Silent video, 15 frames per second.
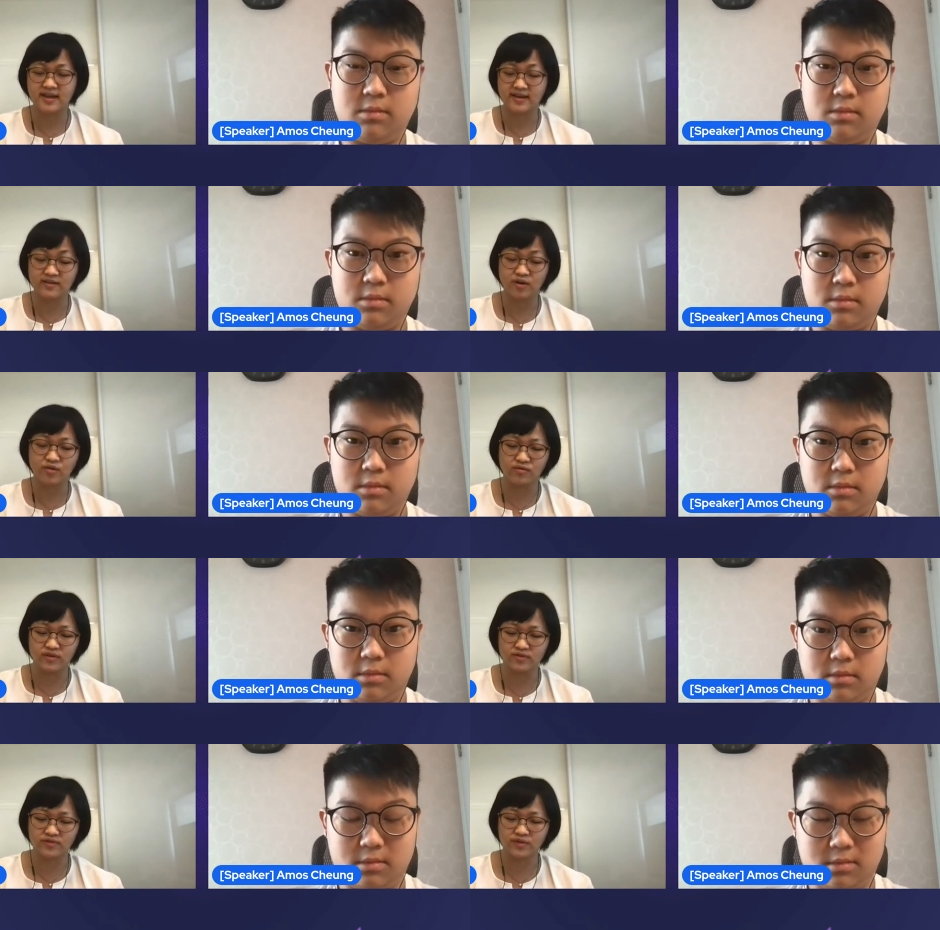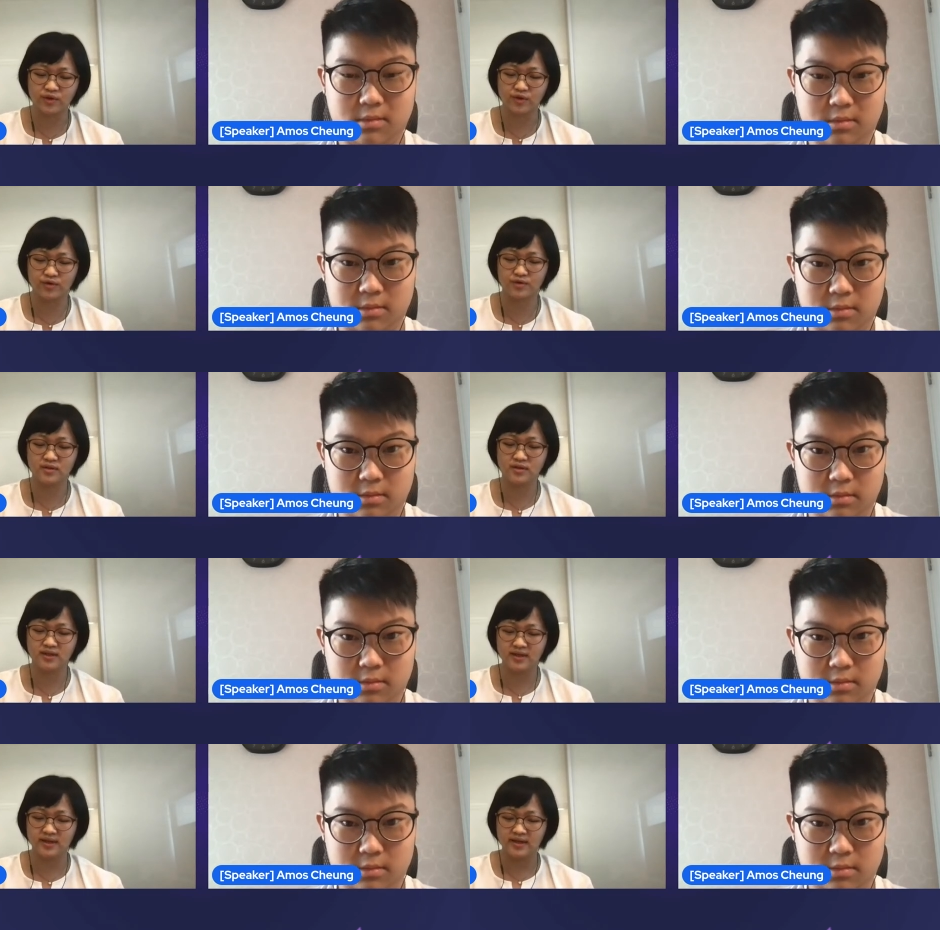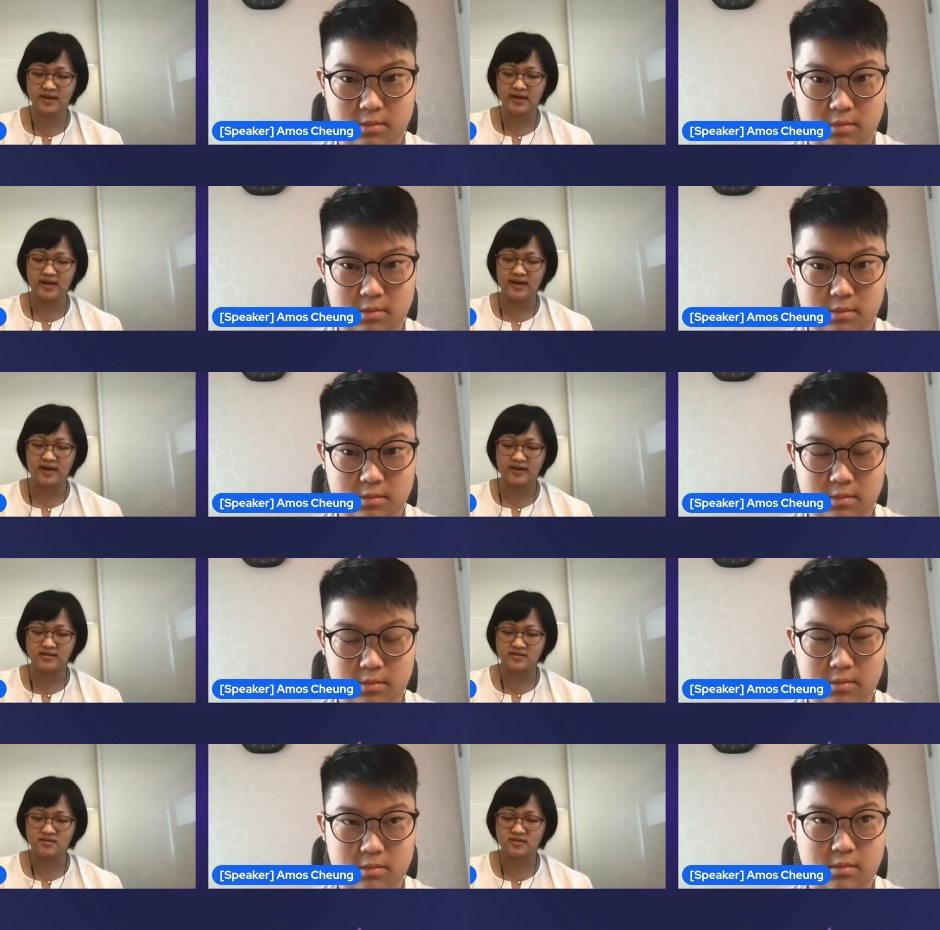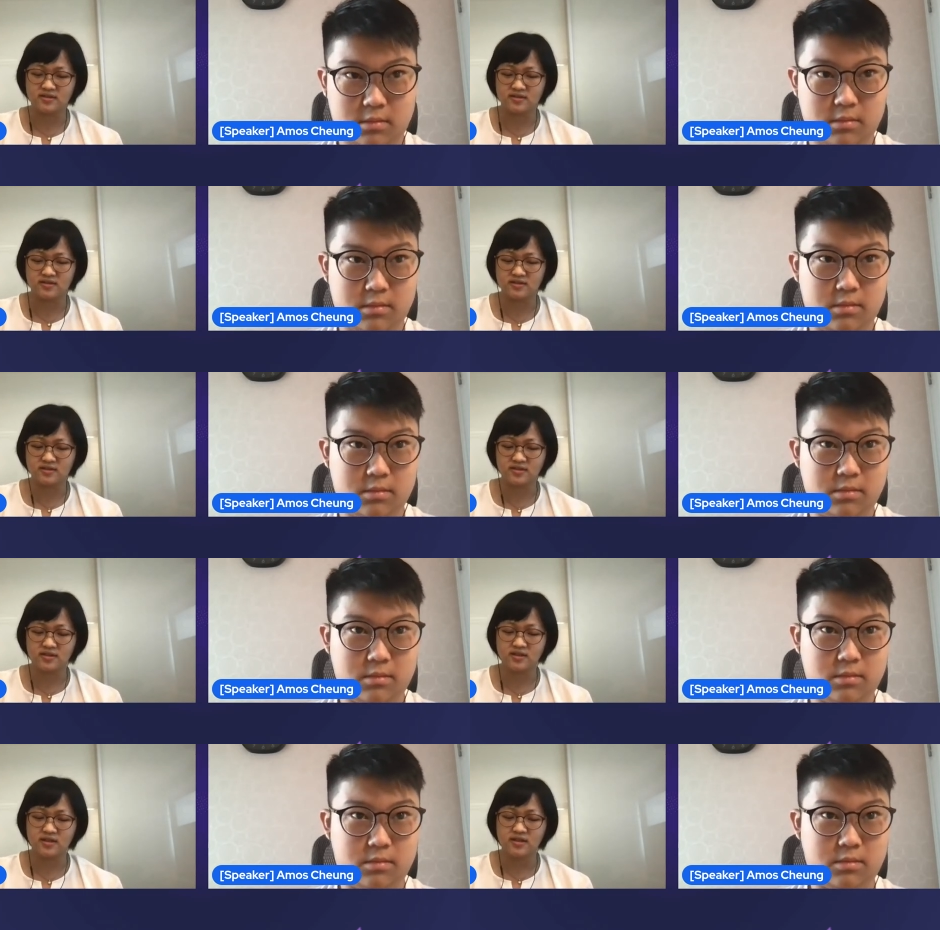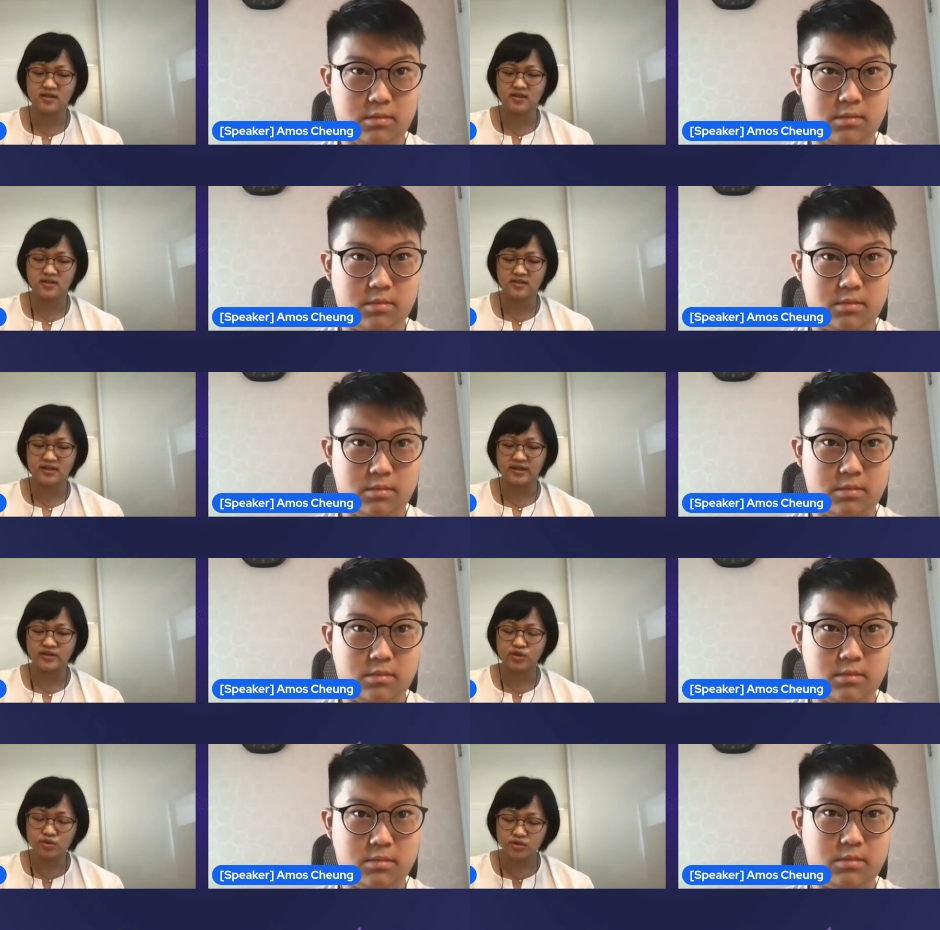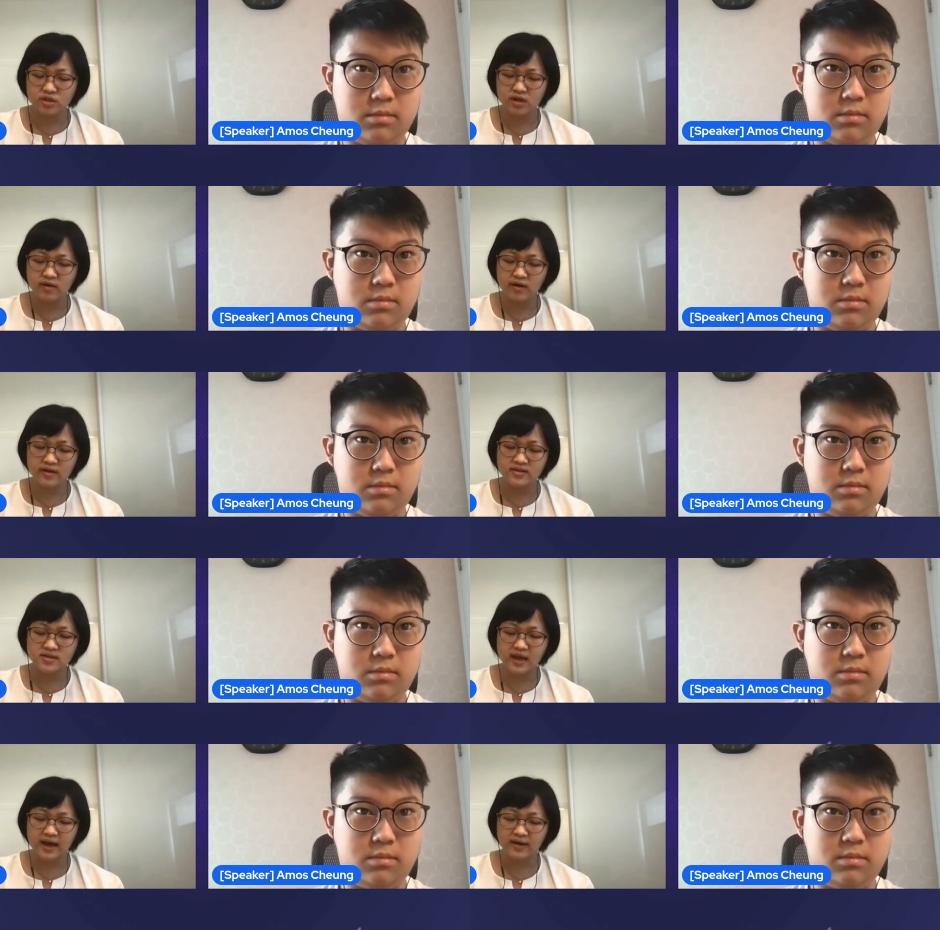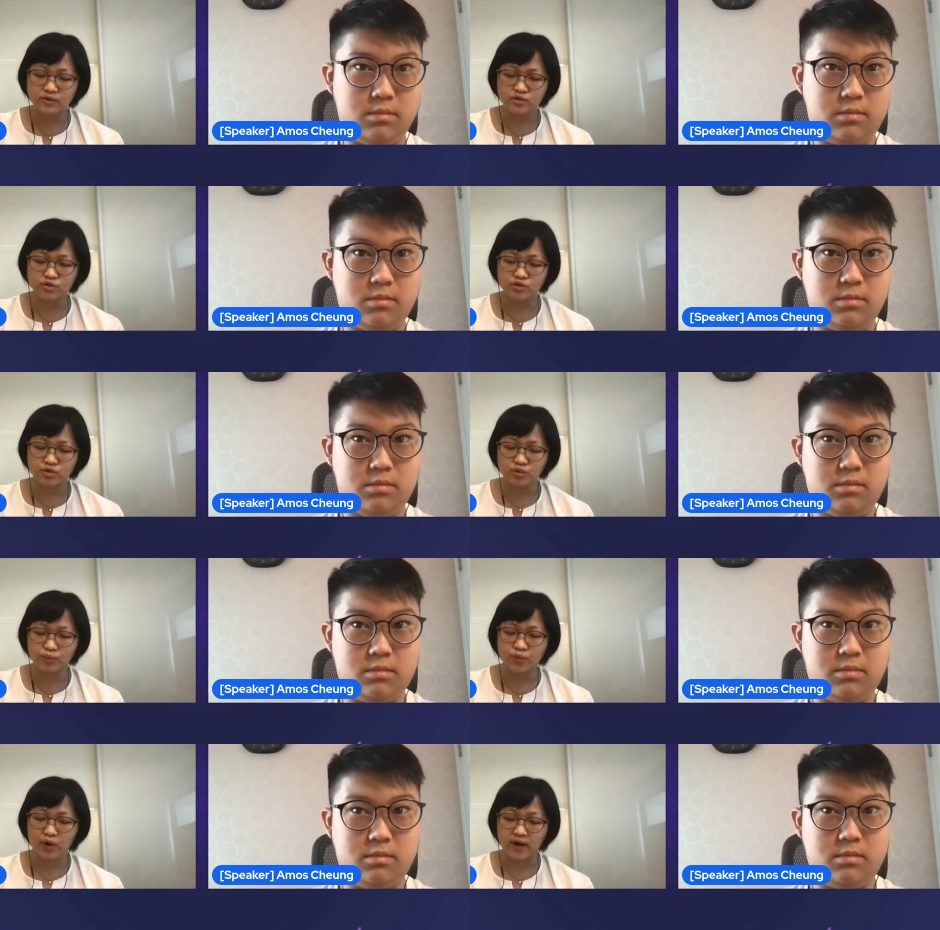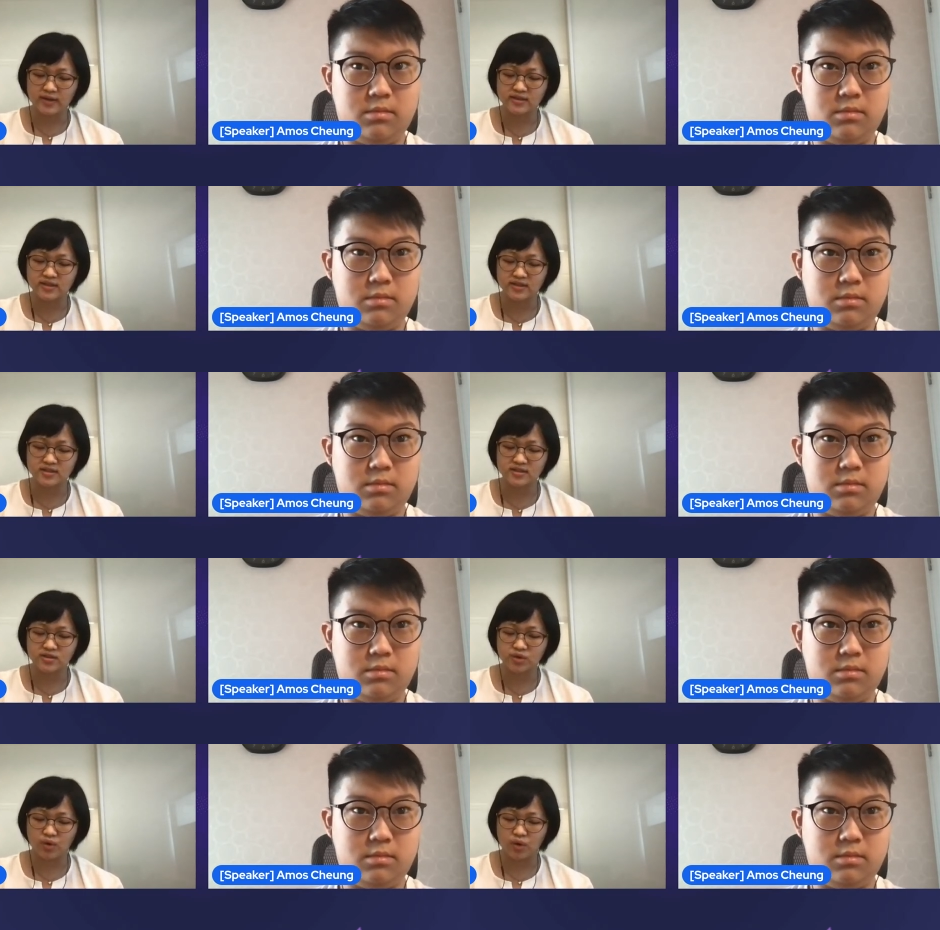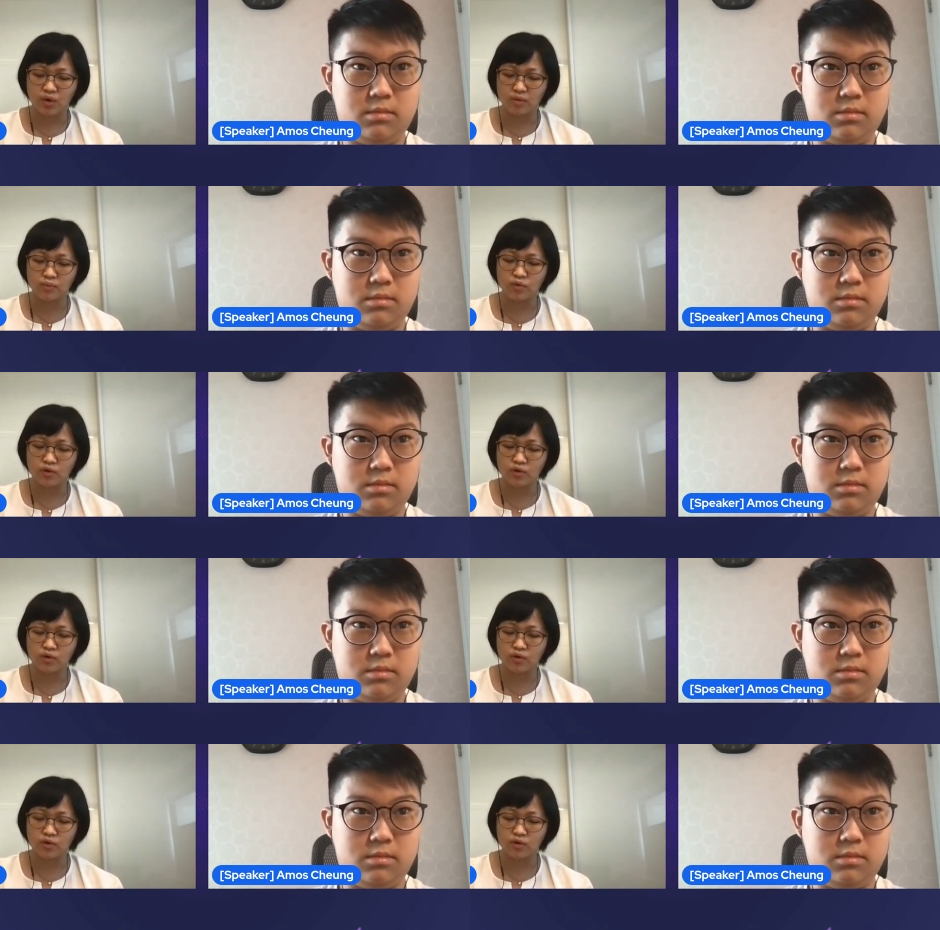Speaker 1: Stack Overflow. And uh, can you tell us how do you practice your